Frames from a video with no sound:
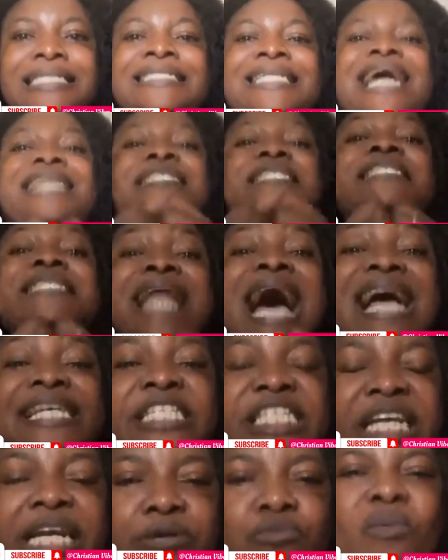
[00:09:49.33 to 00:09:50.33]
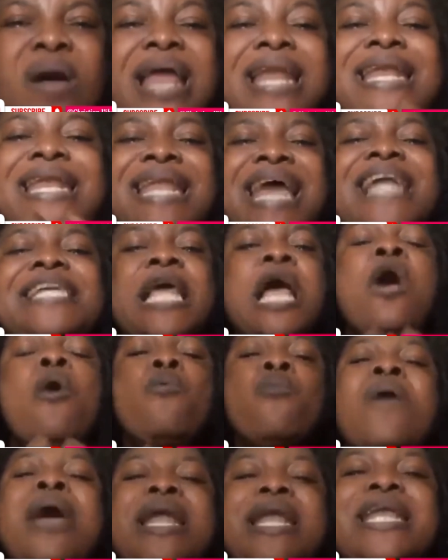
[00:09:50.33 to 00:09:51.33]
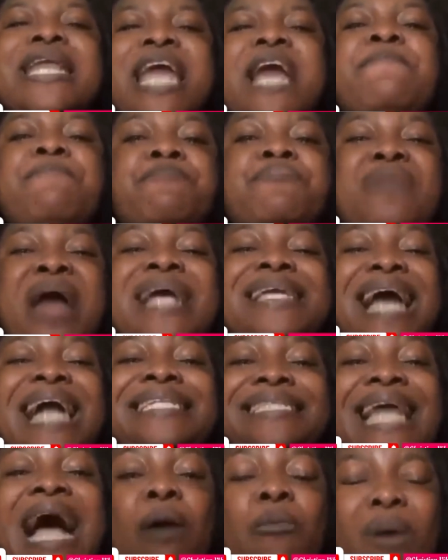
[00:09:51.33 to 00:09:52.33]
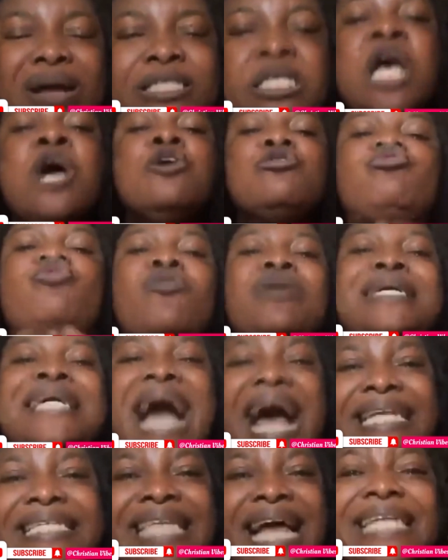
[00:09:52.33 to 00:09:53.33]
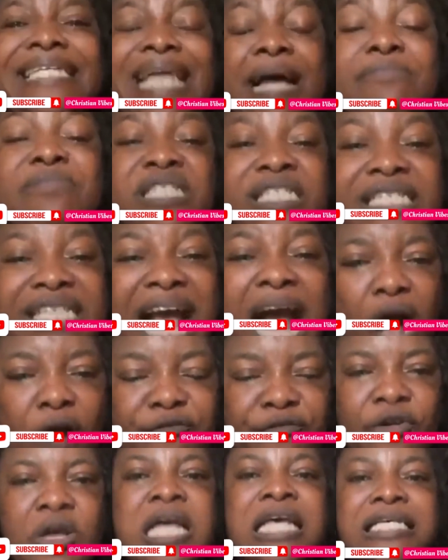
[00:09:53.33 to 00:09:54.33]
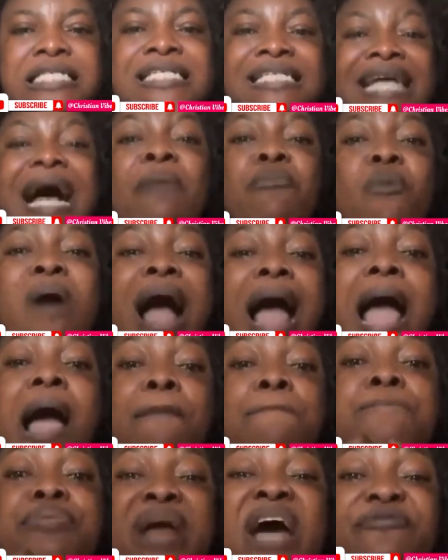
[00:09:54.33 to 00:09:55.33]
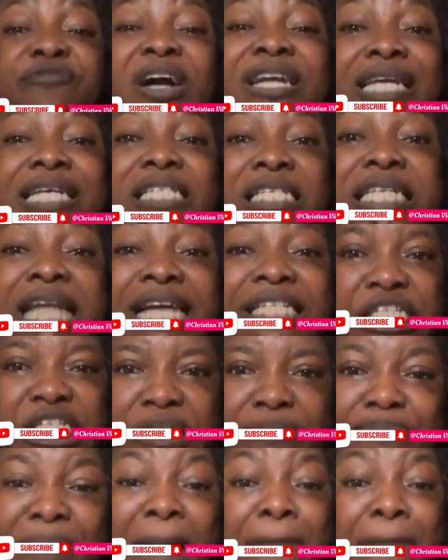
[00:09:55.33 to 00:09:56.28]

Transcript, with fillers: this nation, we need we need prayer towers to gather themselves somewhere and pray for this nation.